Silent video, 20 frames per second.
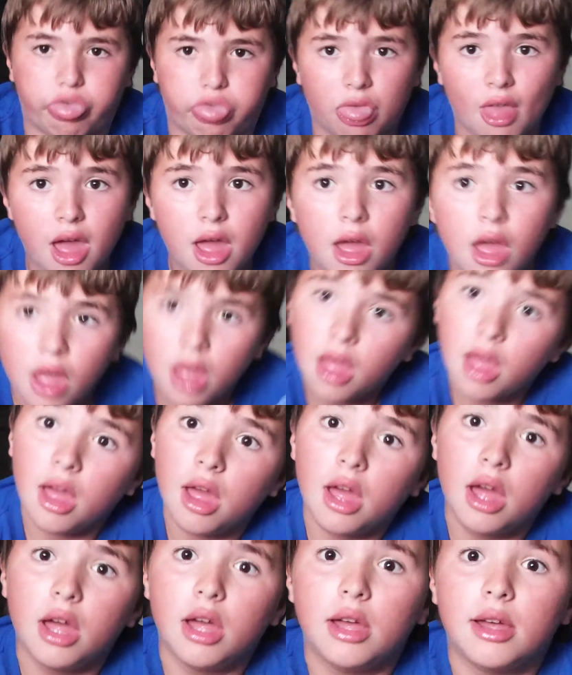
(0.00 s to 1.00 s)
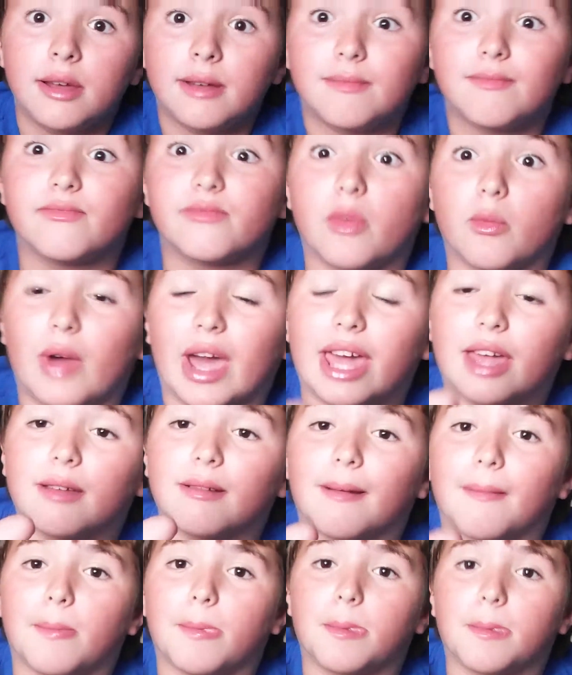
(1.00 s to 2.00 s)
stay blasty cool. Wait,
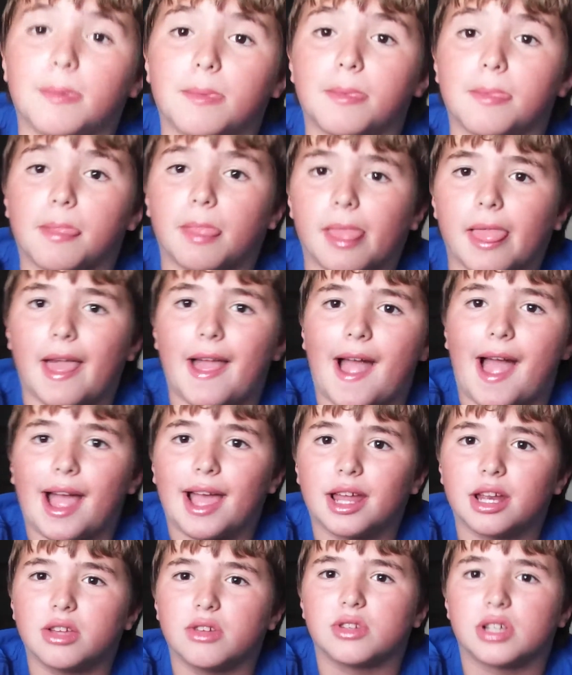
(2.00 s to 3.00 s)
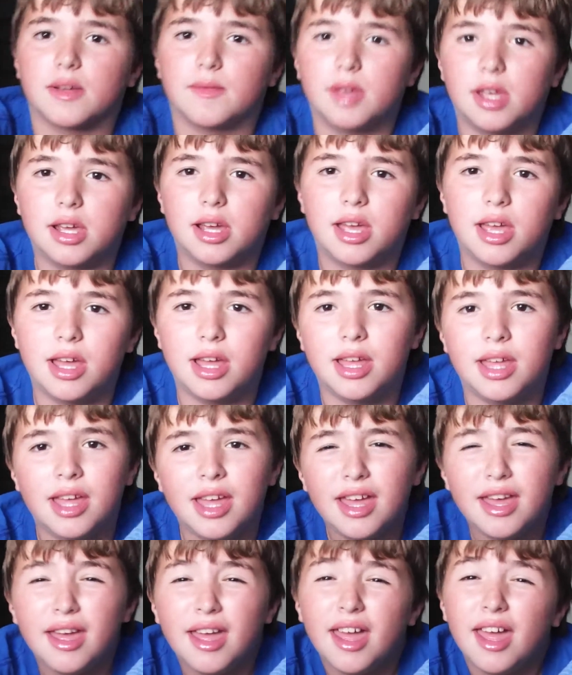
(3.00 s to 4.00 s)
I'm gonna do
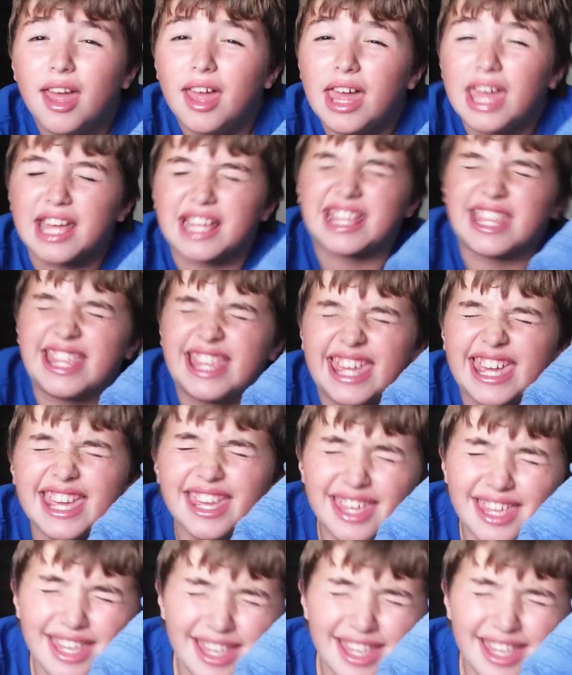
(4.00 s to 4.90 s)
something.